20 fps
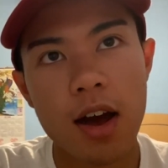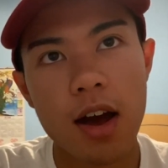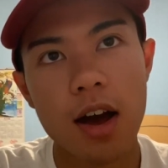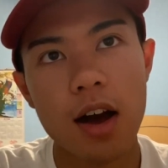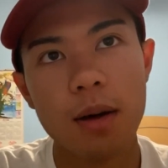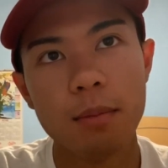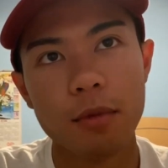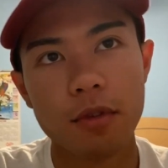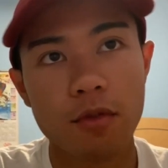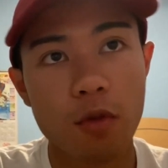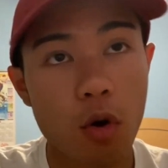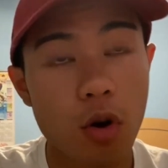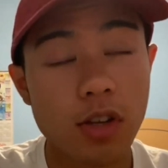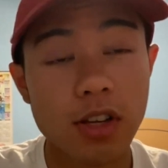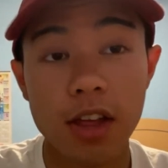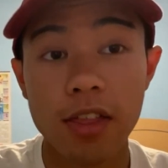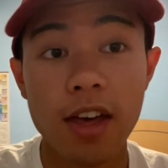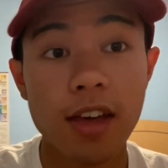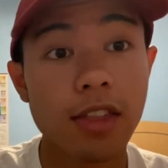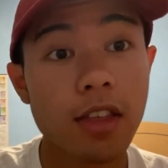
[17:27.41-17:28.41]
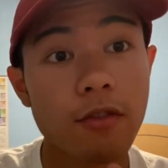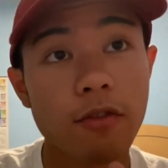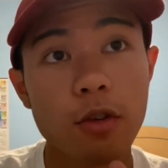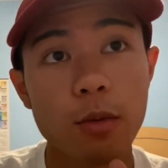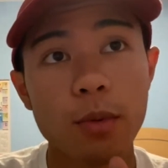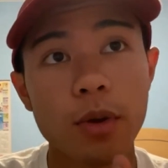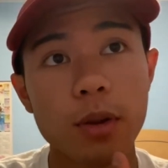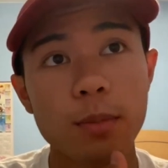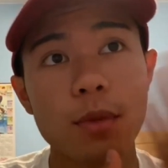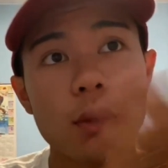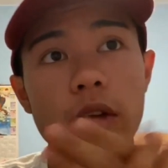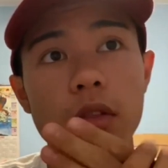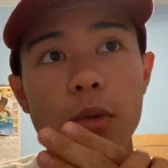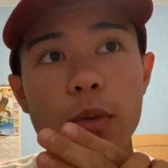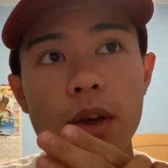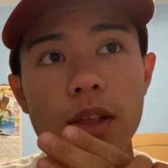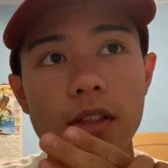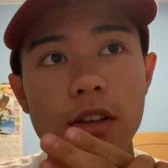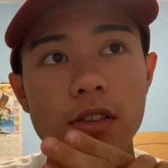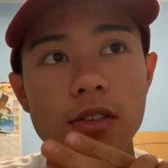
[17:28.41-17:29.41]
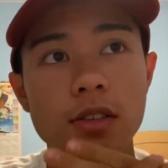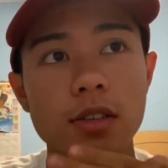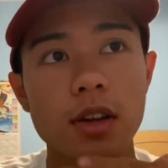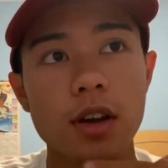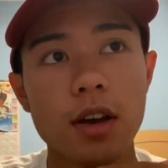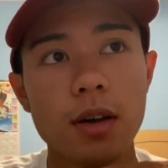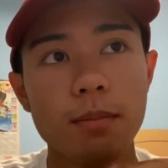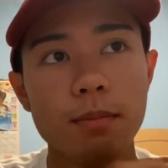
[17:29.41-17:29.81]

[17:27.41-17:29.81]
Of course, I thank them for putting me on the wait list,